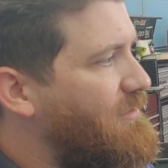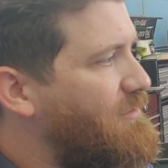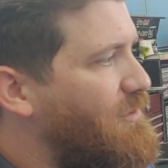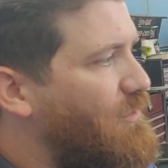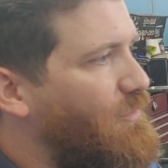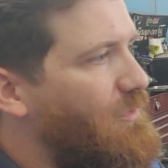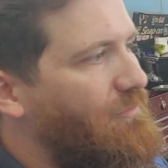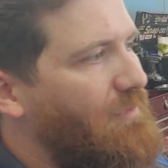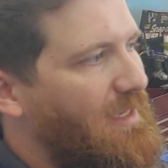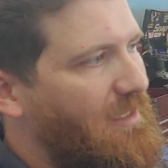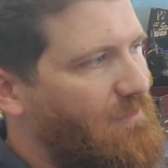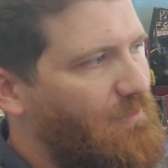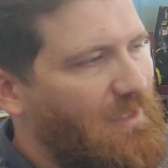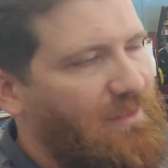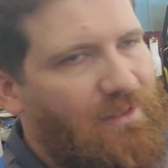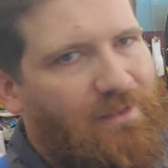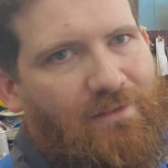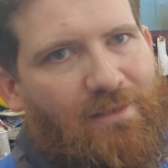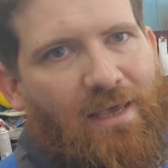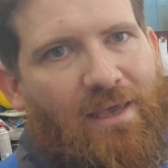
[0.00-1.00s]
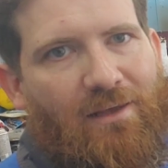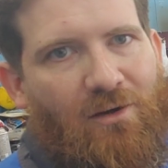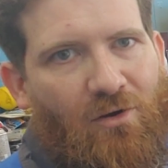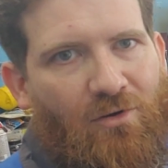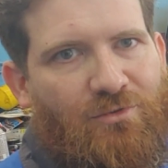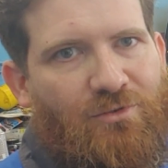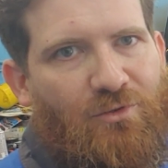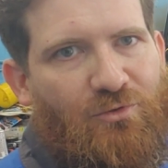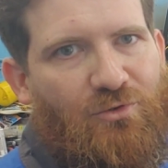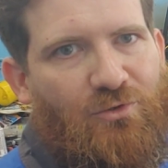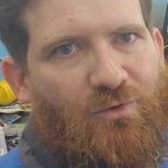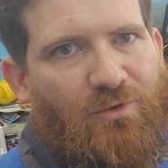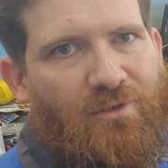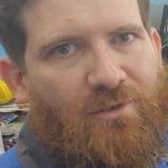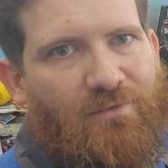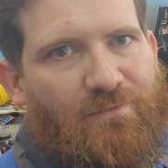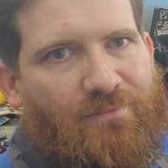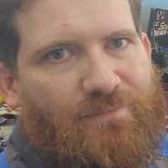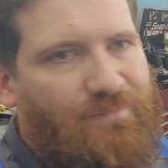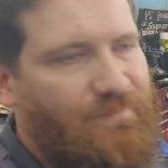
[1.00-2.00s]
So we recommended that also to
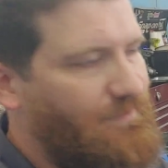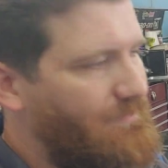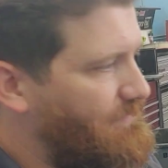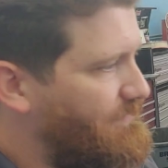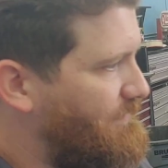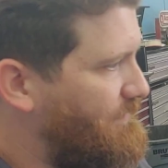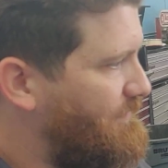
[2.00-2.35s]
her.